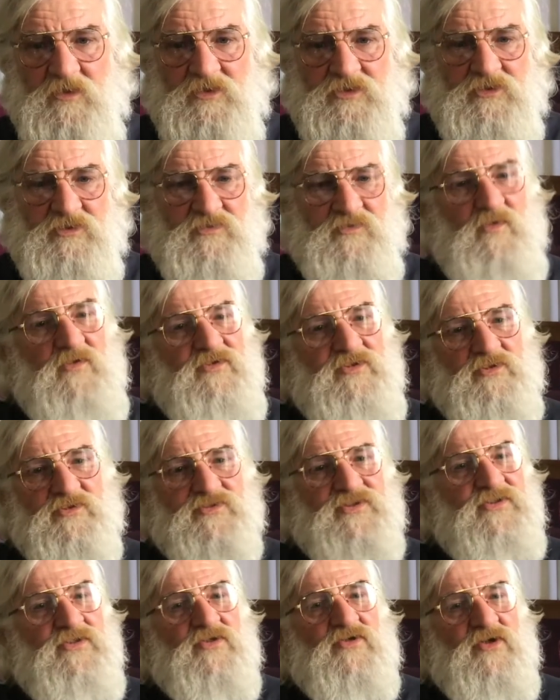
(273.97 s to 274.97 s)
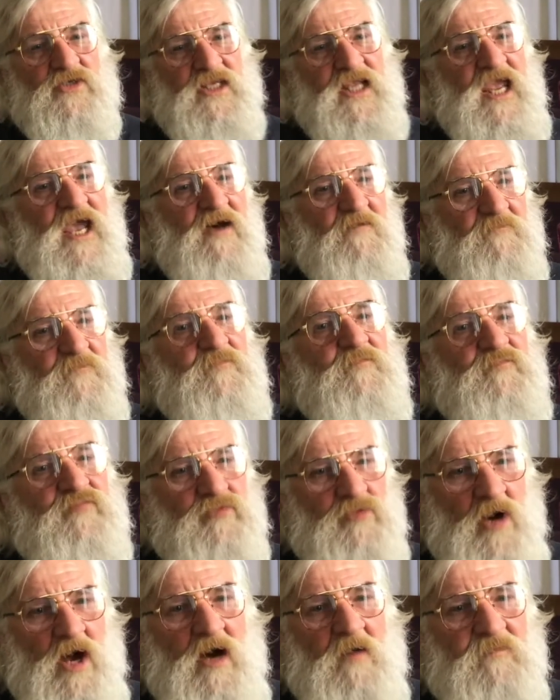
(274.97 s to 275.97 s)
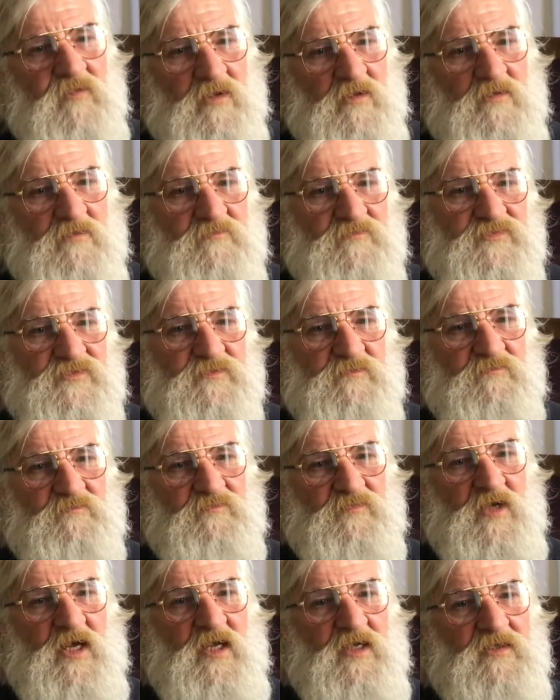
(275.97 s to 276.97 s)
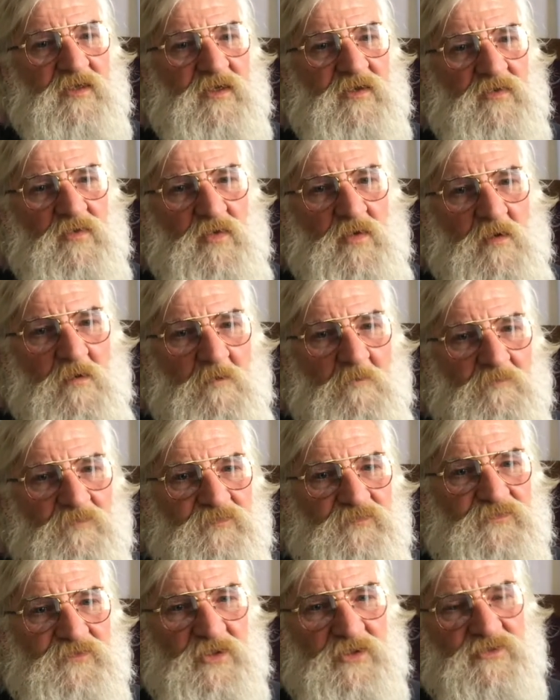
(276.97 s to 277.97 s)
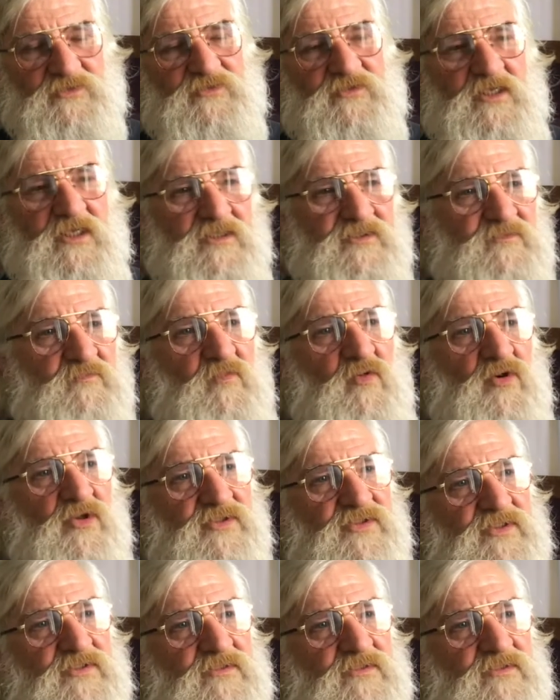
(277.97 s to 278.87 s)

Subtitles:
You're still going to have problems, but it's more